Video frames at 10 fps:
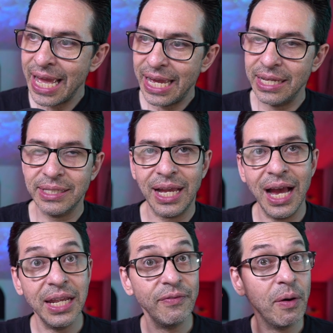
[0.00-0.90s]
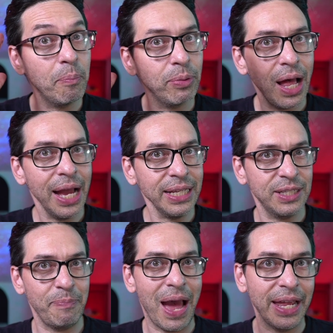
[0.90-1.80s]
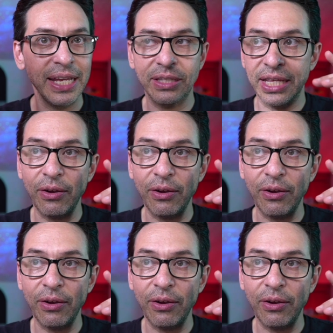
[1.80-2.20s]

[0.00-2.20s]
It's kind of a blind spot. It,